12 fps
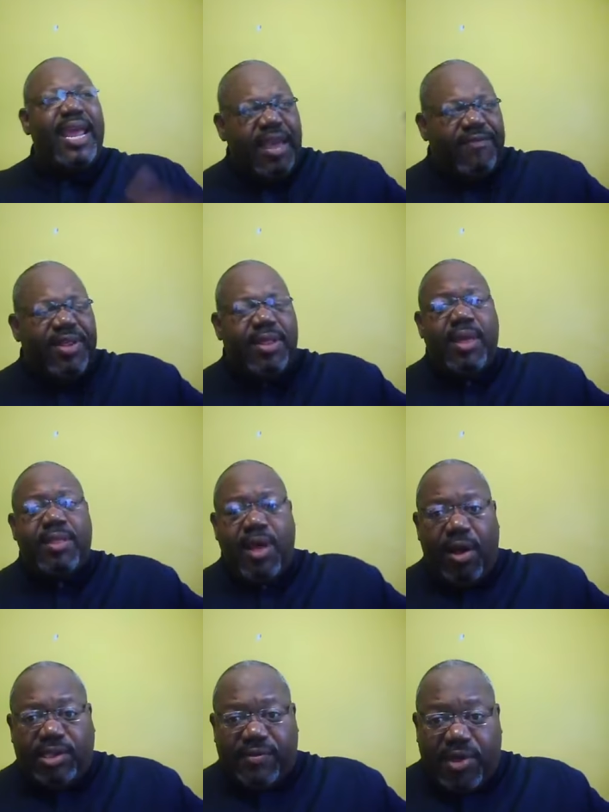And even
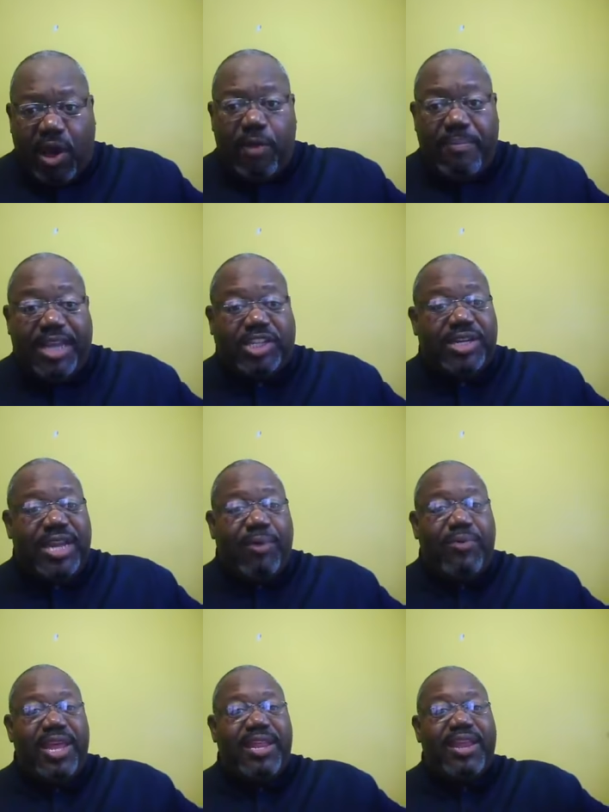those of commission
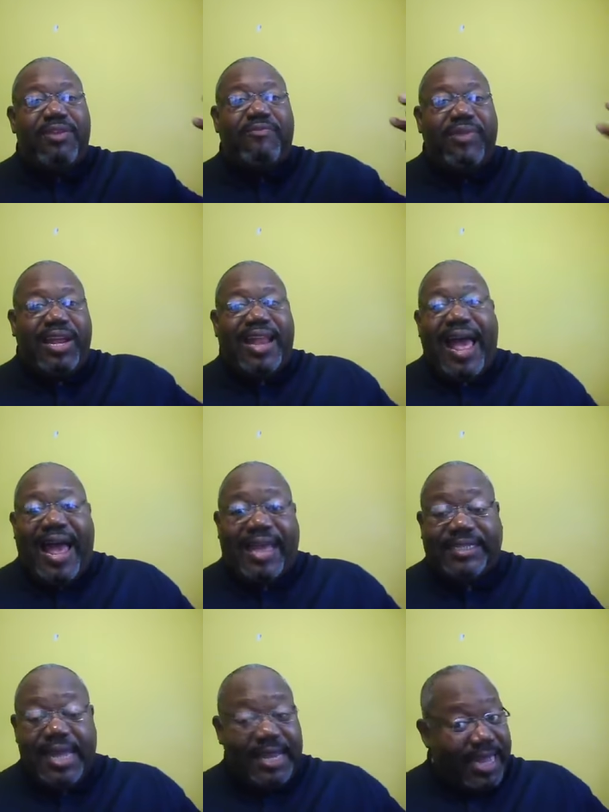that we didn't
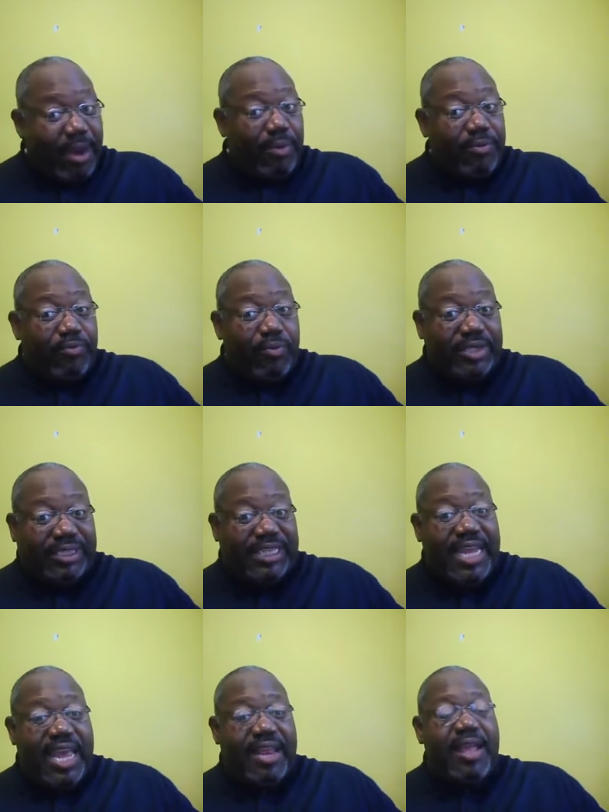realize that were, was
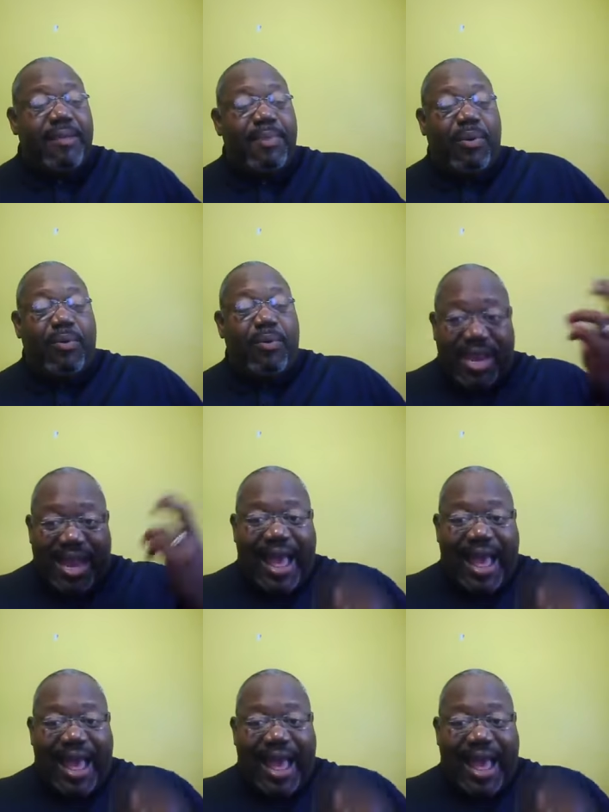sin, but we, in